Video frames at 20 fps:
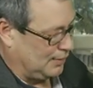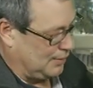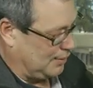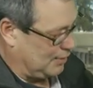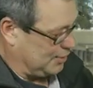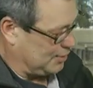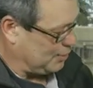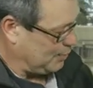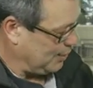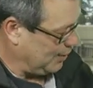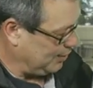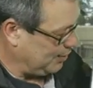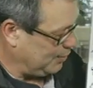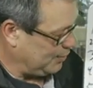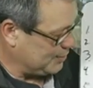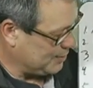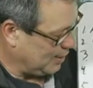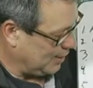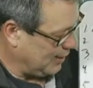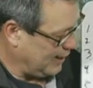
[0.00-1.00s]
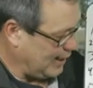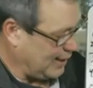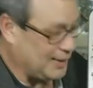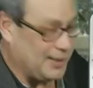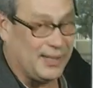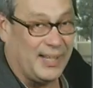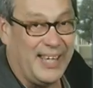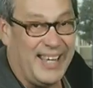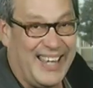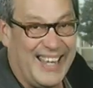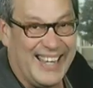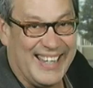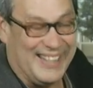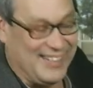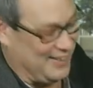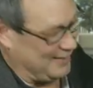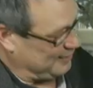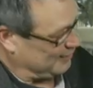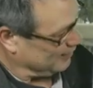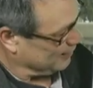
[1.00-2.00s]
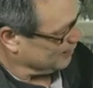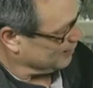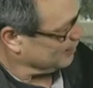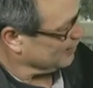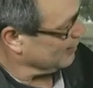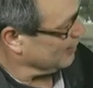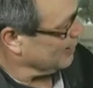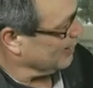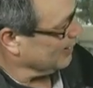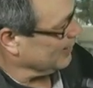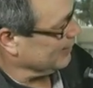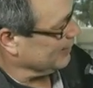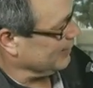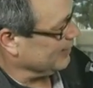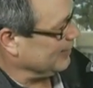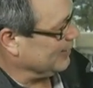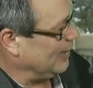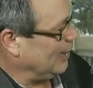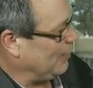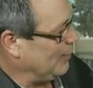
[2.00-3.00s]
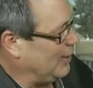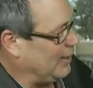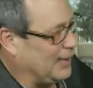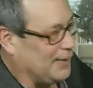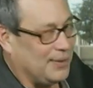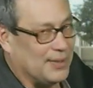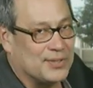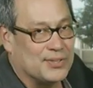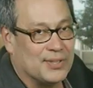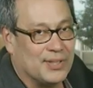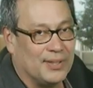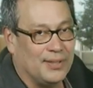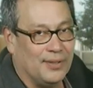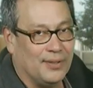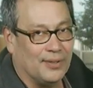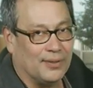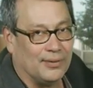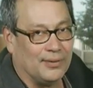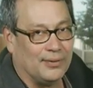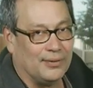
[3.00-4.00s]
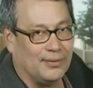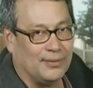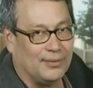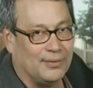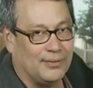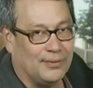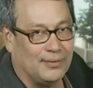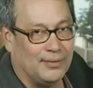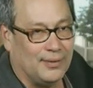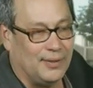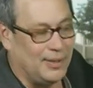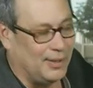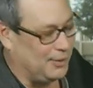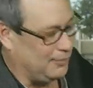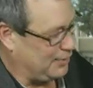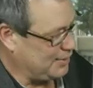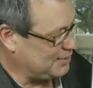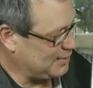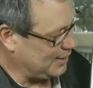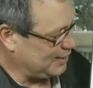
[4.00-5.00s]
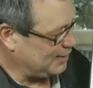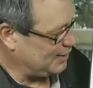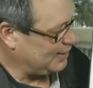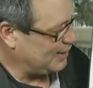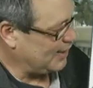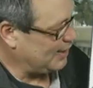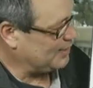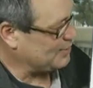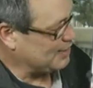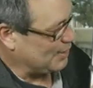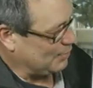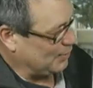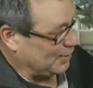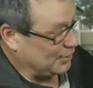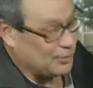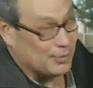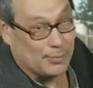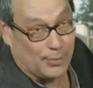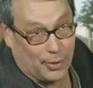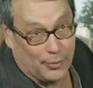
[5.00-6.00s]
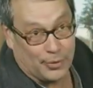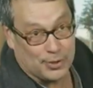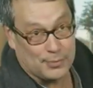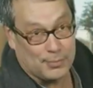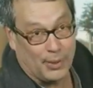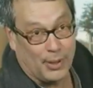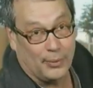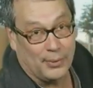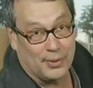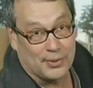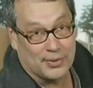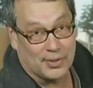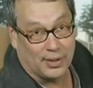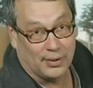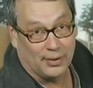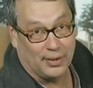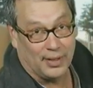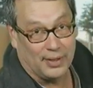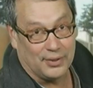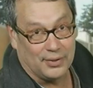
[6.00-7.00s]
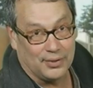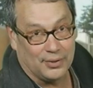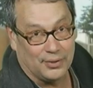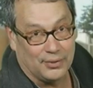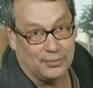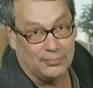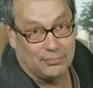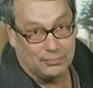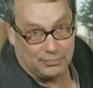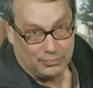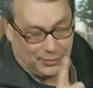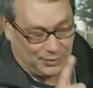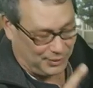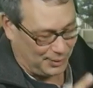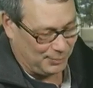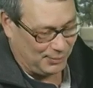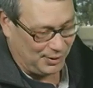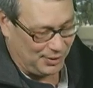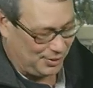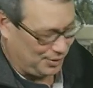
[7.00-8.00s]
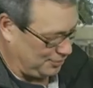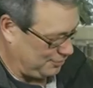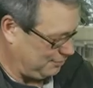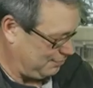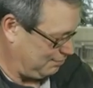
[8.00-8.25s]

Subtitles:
So what I'll do is I'll add an N. That way I get this thing here. The reason I did that is I want to do a modus ponens on line 2, which I'm going to do.